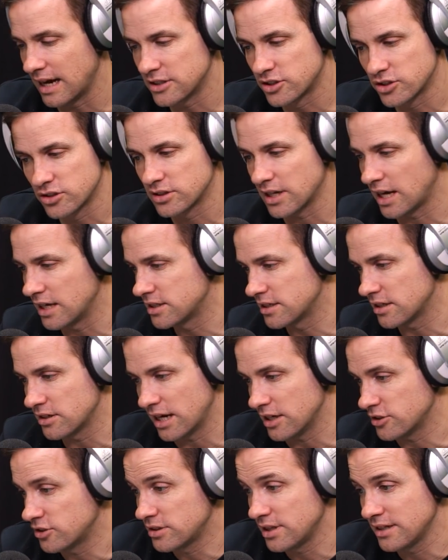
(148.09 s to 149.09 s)
I just, I,
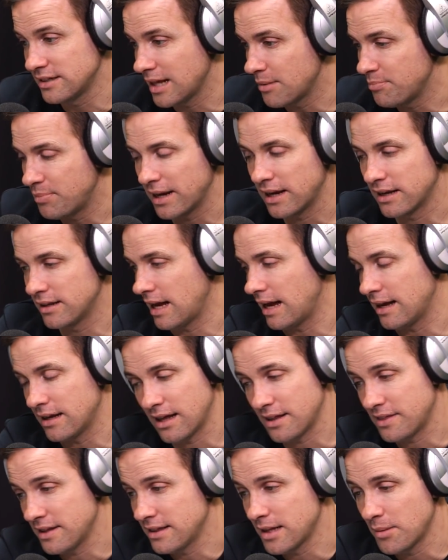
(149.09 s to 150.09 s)
I just think they're, be,
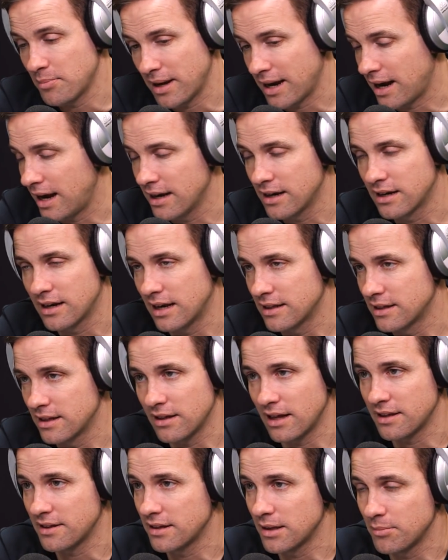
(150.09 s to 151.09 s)
I think they're behind. I,
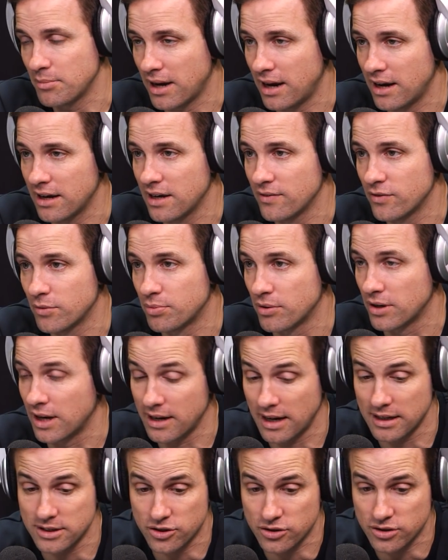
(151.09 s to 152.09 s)
I, think they're behind
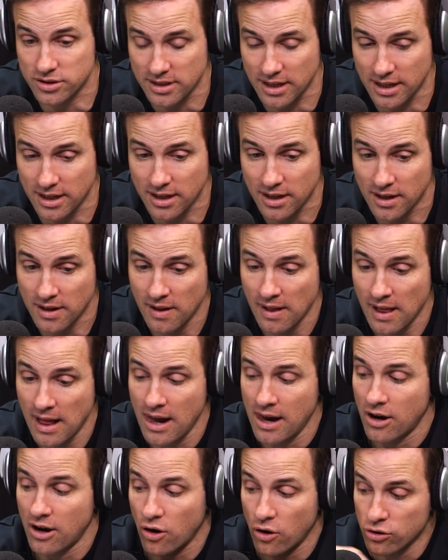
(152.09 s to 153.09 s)
Liverpool, and I just think
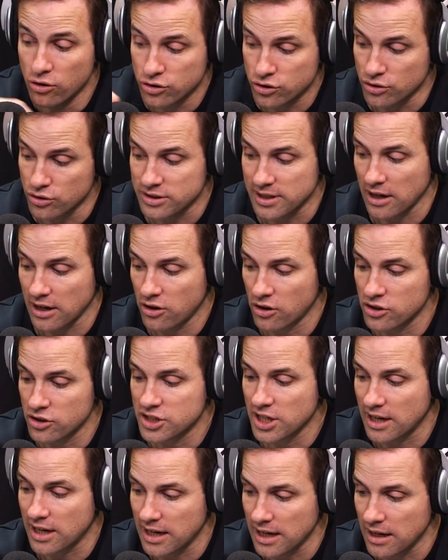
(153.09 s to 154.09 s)
also
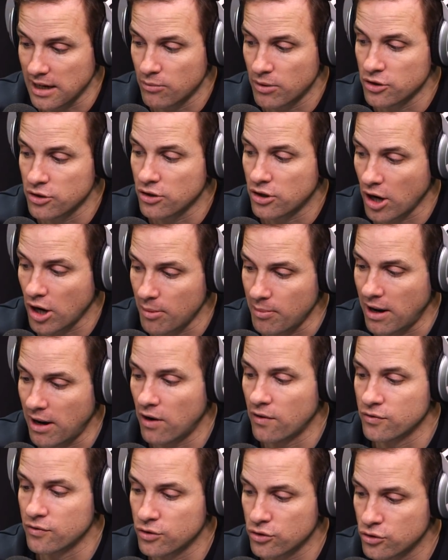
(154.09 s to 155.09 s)
psychologically, when you come
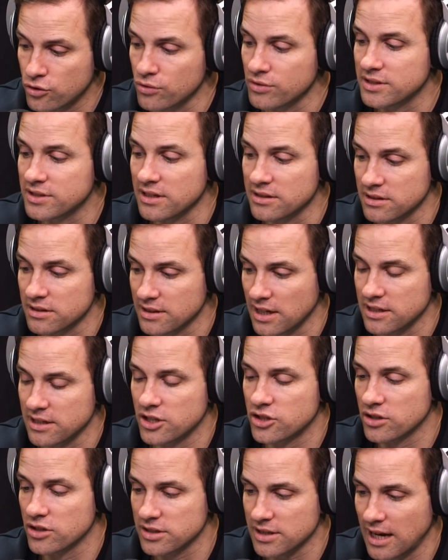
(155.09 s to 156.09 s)
out of the two seasons that
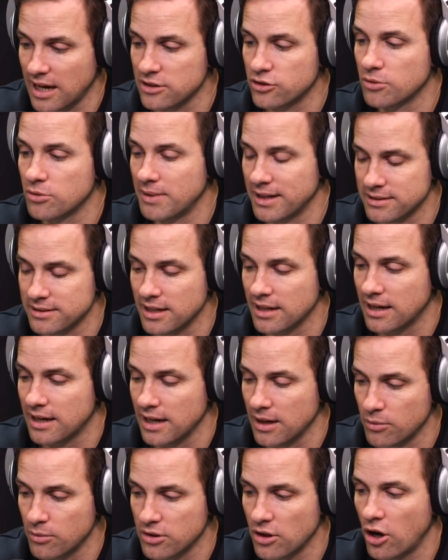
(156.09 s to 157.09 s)
they just had
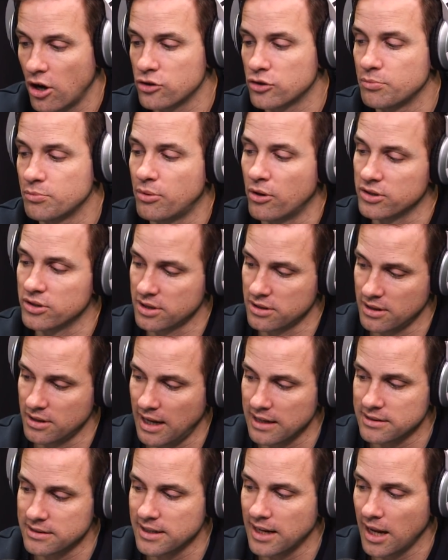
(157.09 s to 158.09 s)
domestically with 100 points
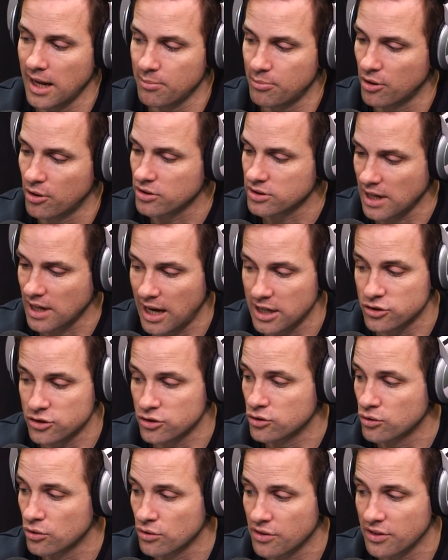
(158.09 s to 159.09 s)
and 98 points, I
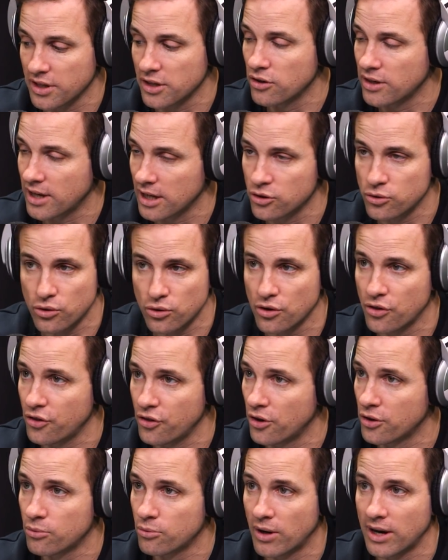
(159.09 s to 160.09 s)
just don't think you can do a
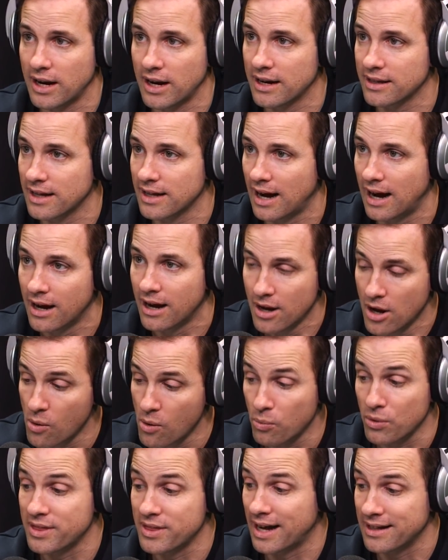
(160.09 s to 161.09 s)
third one like that
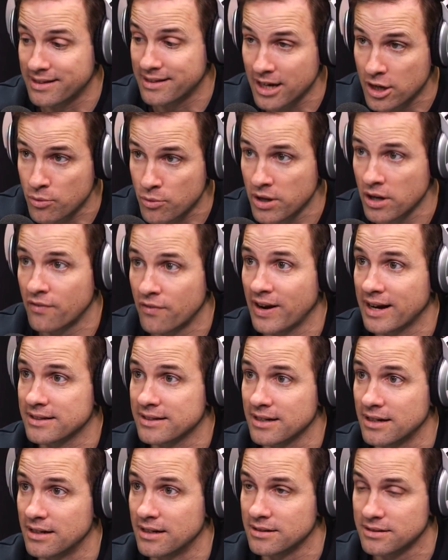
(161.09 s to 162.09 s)
with that degree of
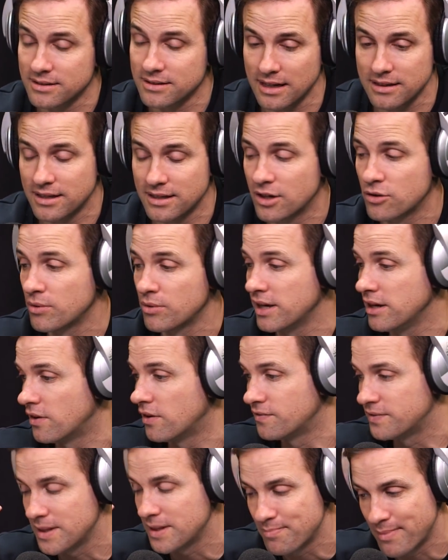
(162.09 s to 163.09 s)
excellence, that degree
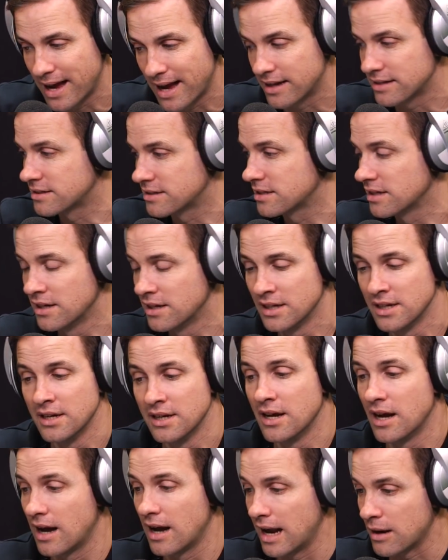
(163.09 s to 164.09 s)
of demands,
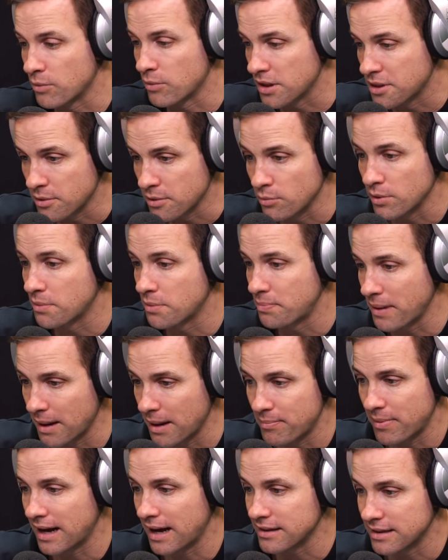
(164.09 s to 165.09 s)
and with with
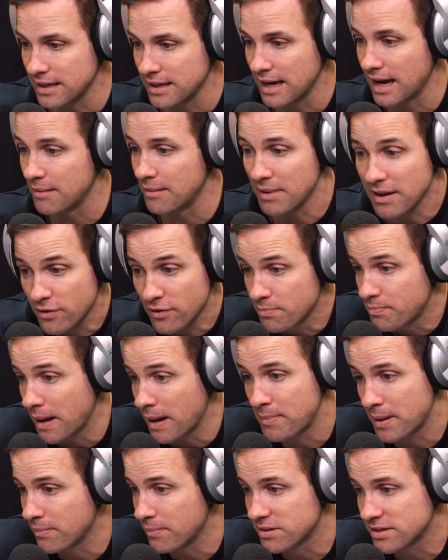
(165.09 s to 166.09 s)
Pep at the helm, even
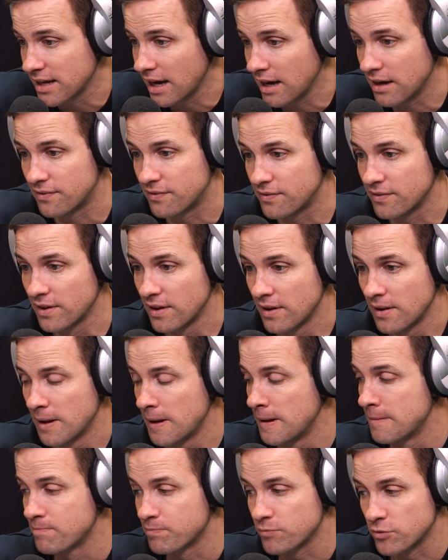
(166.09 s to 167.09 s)
Pep himself.
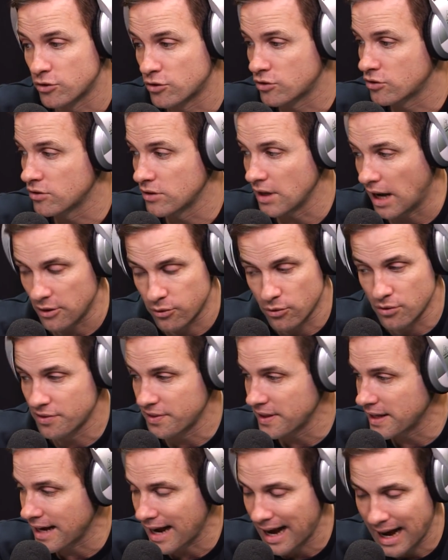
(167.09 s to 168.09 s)
I
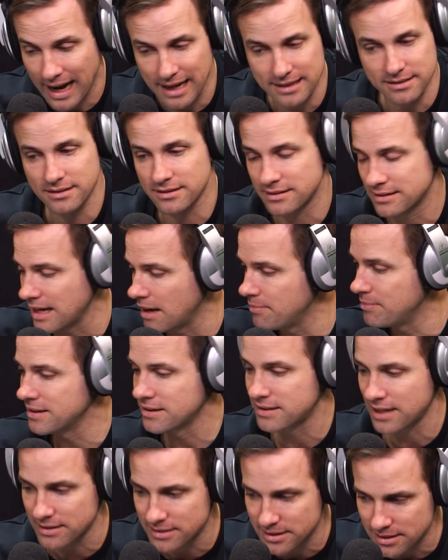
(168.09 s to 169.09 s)
don't think has the
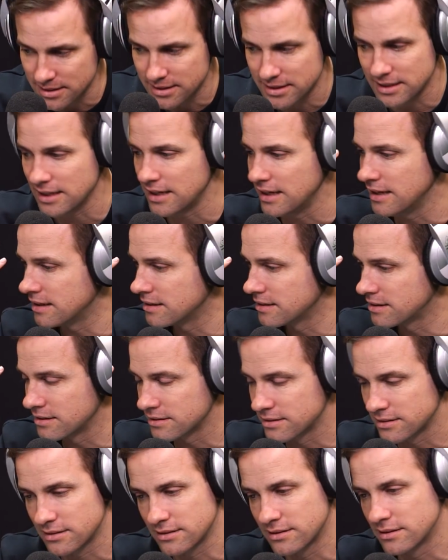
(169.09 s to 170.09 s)
same intensity and
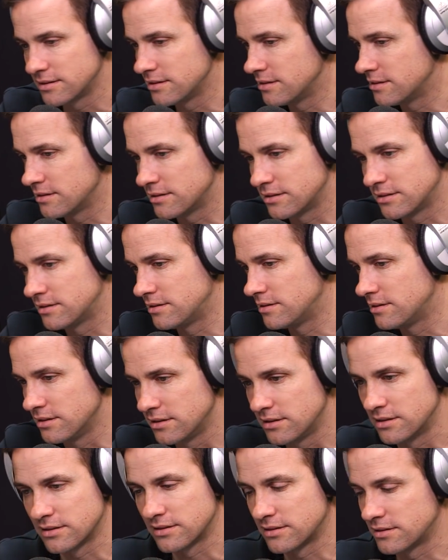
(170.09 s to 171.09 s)
this
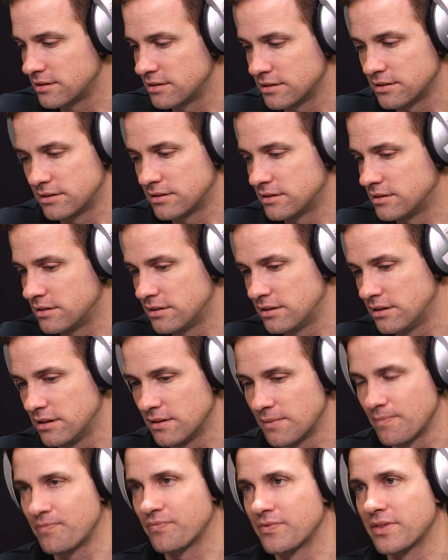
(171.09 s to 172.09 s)
this, the,
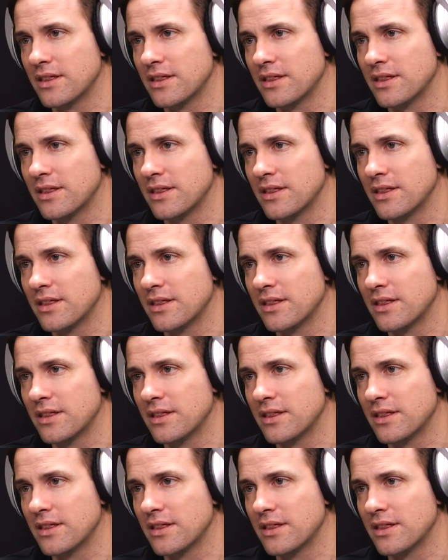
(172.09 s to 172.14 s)
oh.